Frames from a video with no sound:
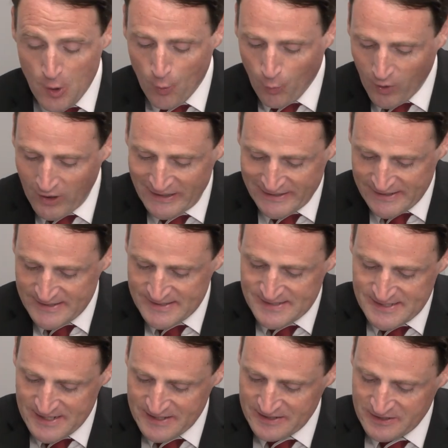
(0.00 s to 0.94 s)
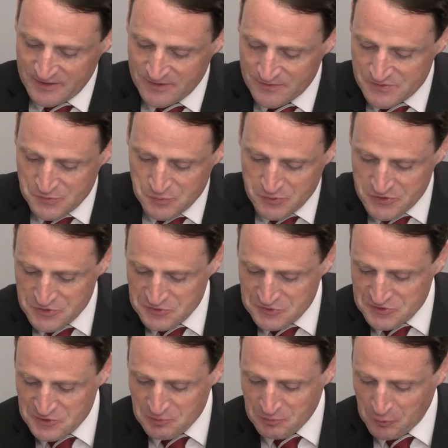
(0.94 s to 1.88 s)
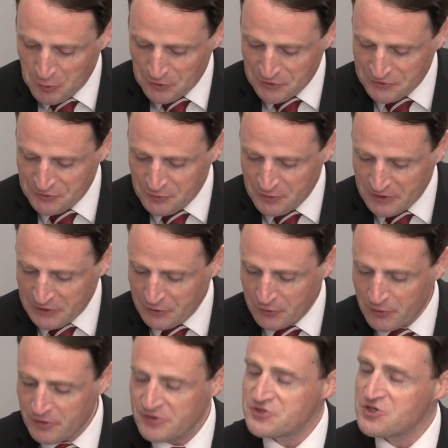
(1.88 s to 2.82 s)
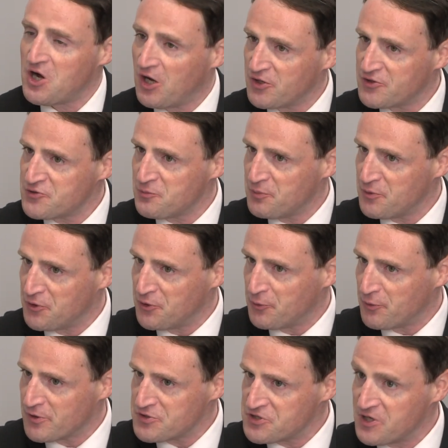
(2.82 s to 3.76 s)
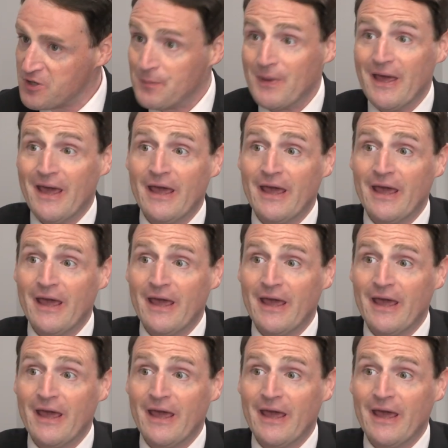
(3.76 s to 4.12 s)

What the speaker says: What incentives would you support to encourage entrepreneurship